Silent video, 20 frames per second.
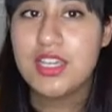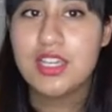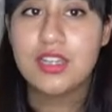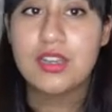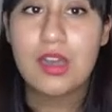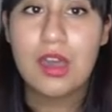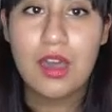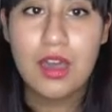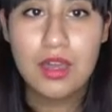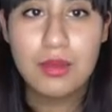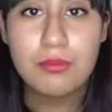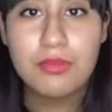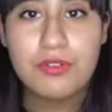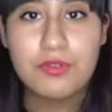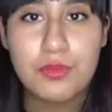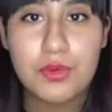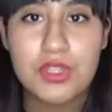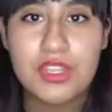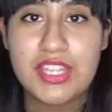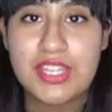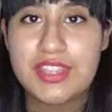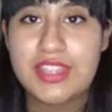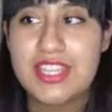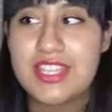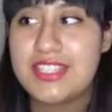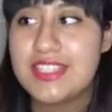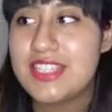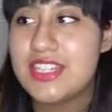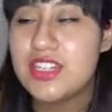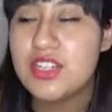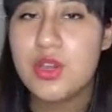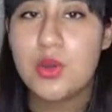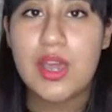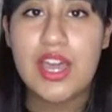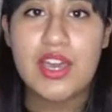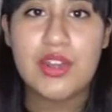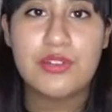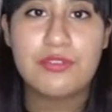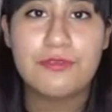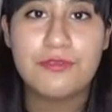calm before, that they didn't know
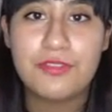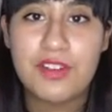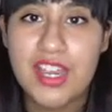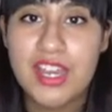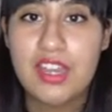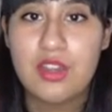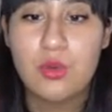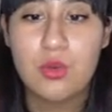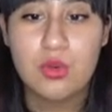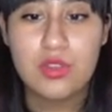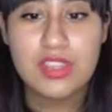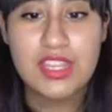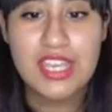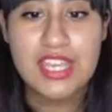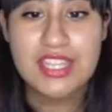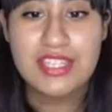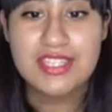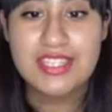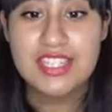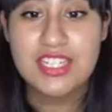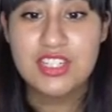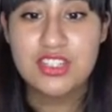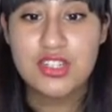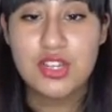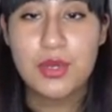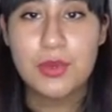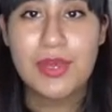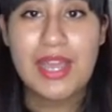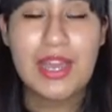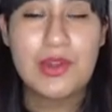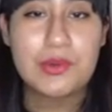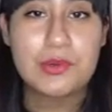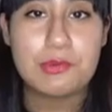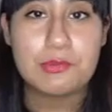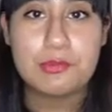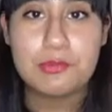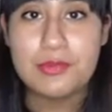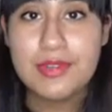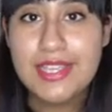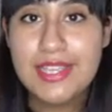how to fight or they didn't know how to
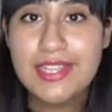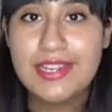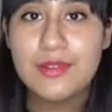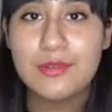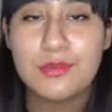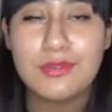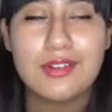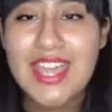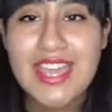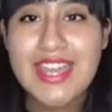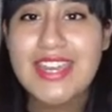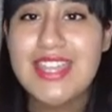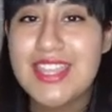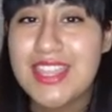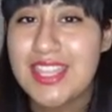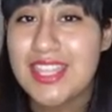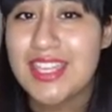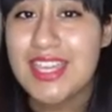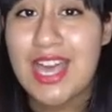read or anything?